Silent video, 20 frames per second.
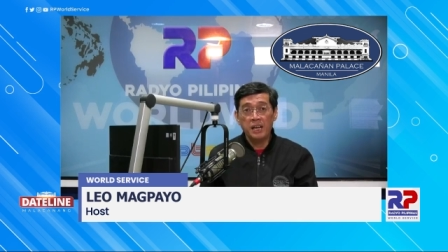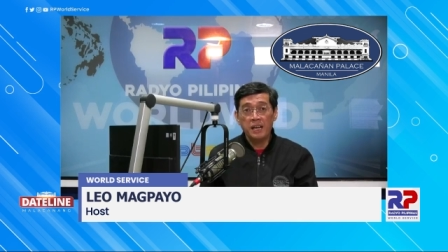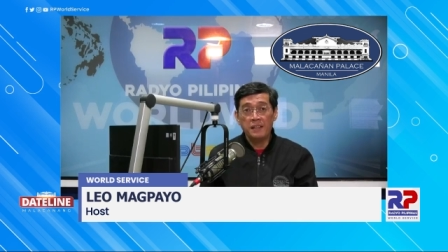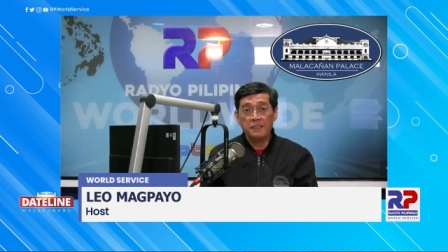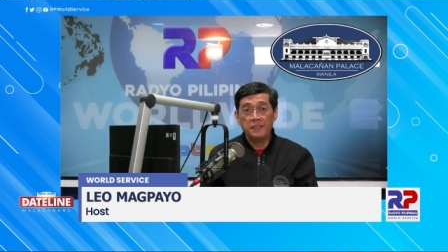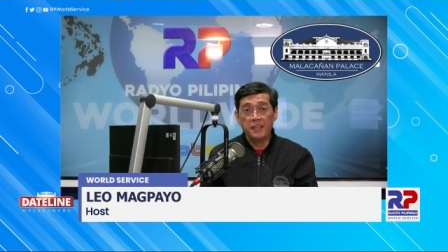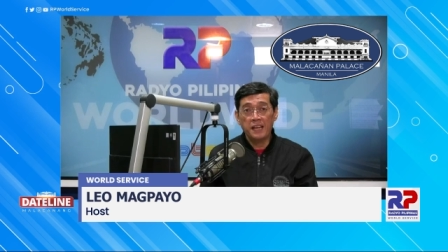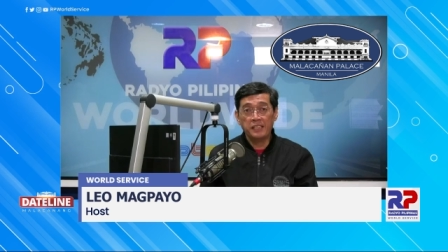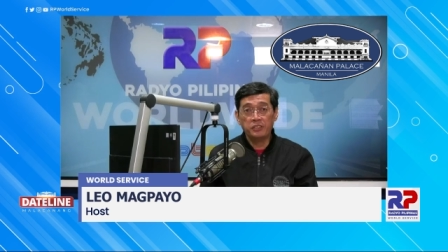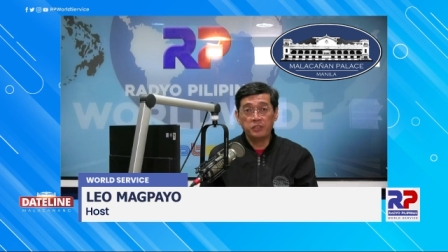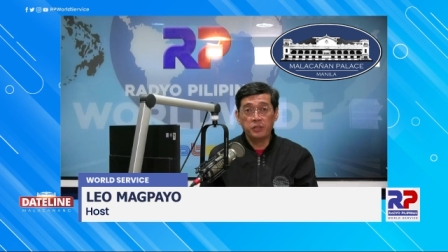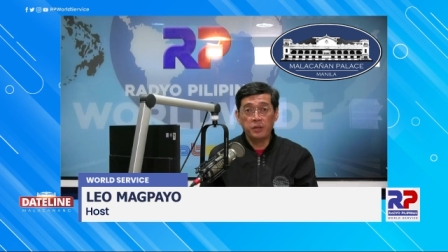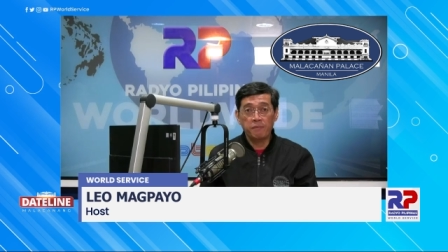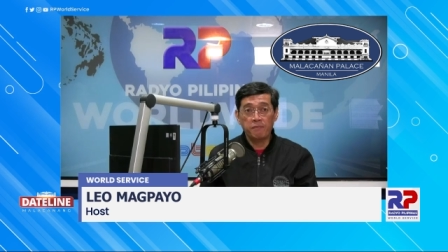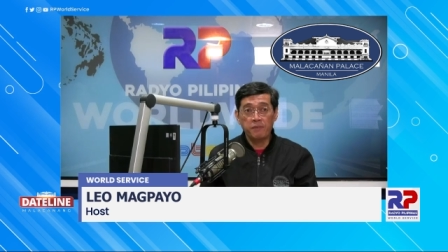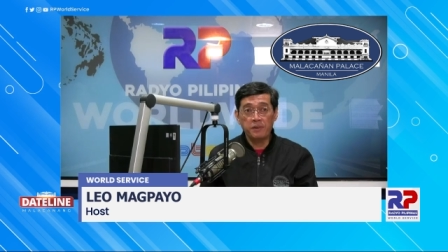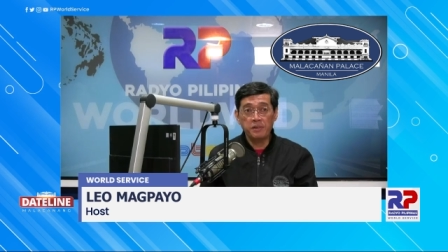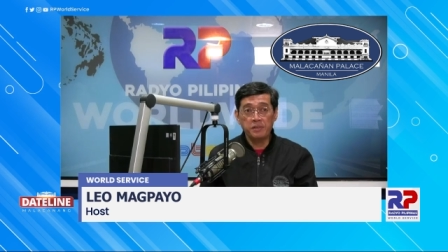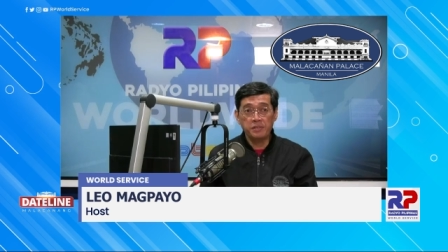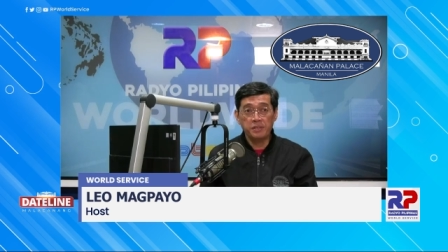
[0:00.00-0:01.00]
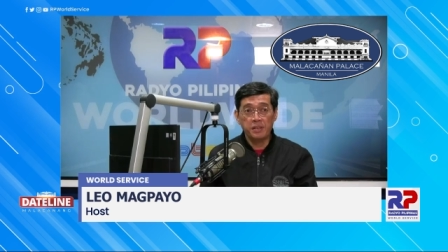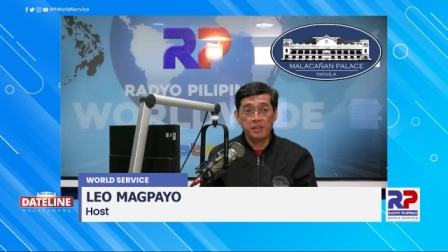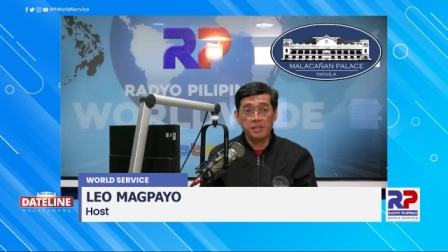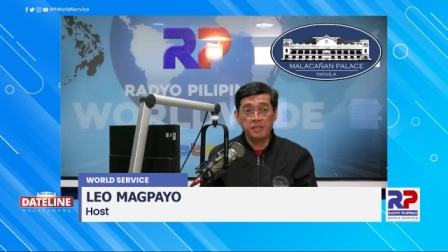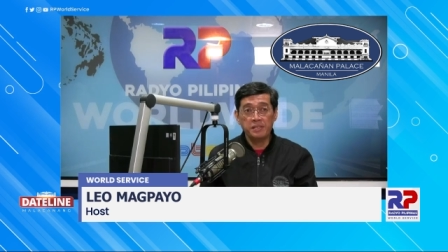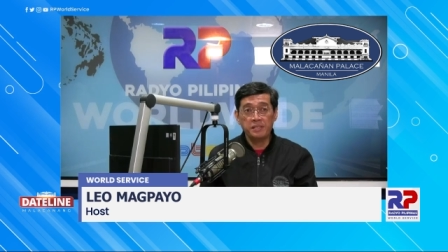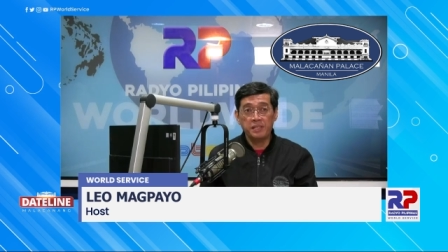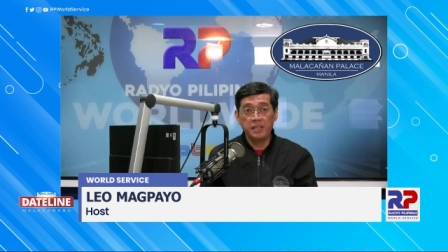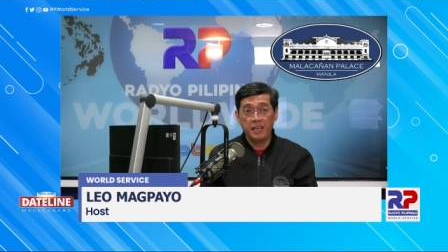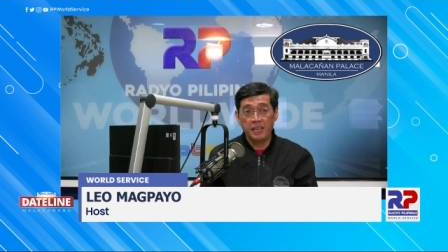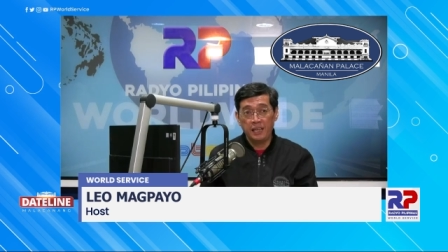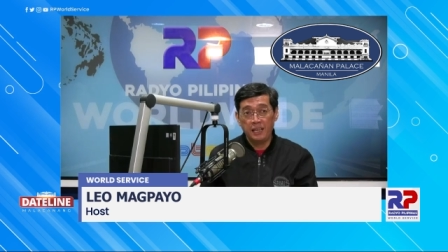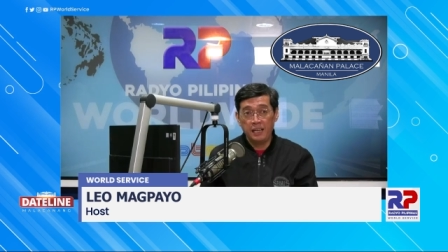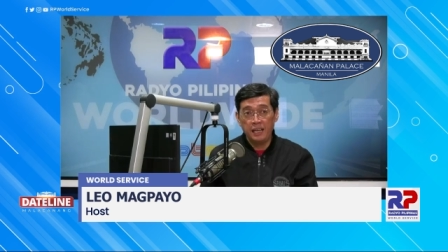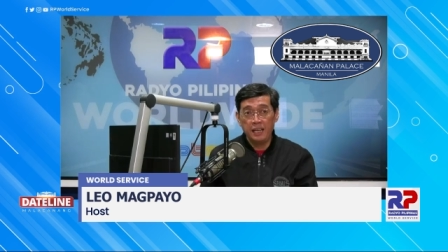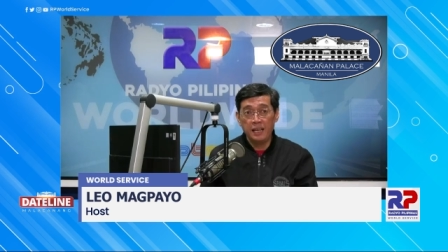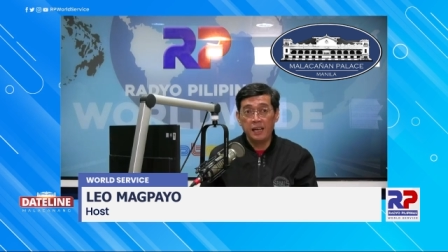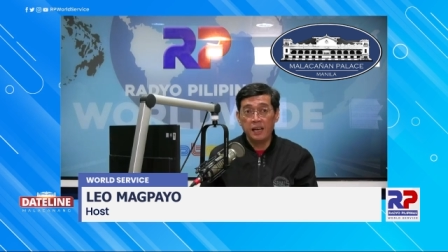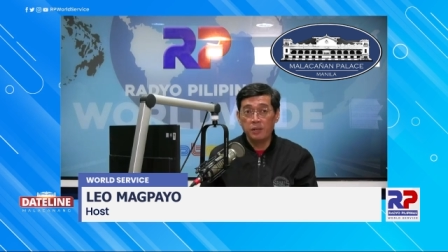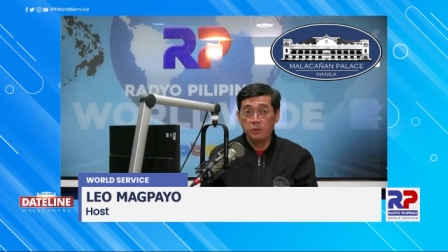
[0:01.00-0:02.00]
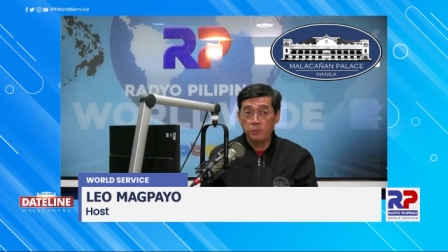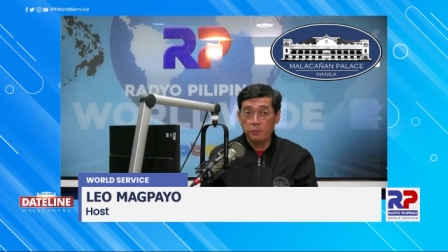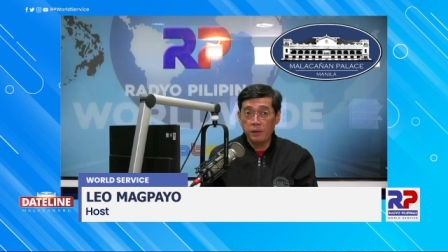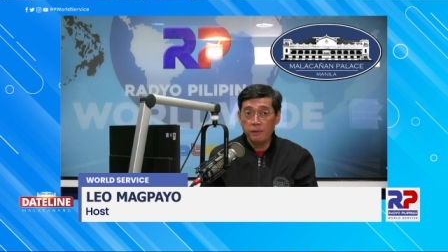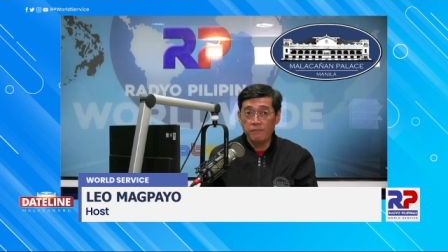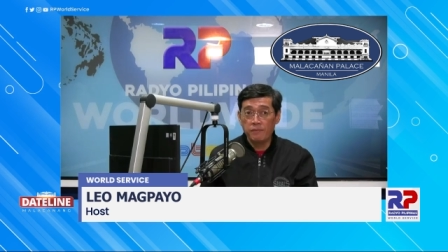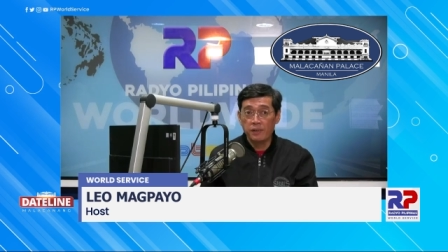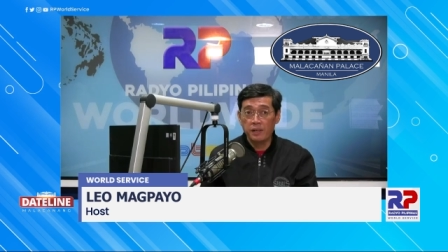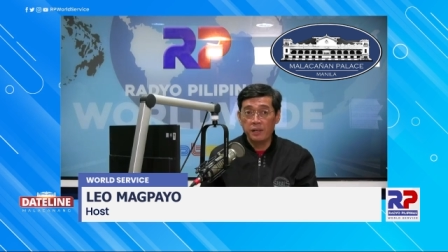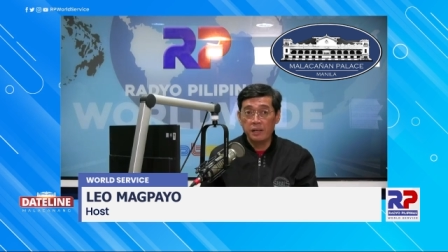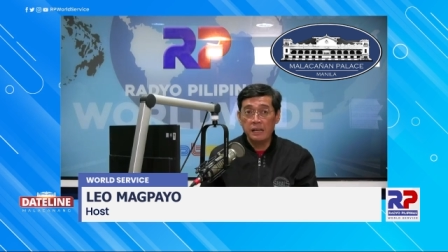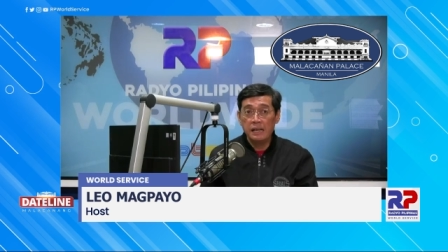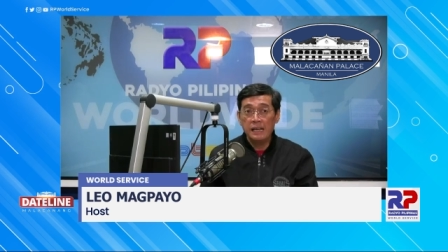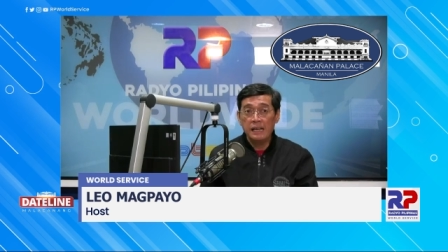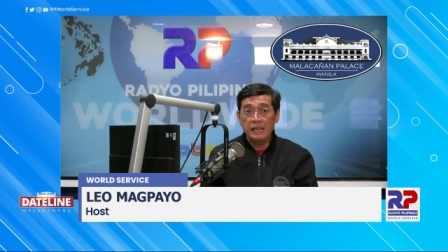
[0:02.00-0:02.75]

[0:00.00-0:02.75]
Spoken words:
that traverses the Iligan River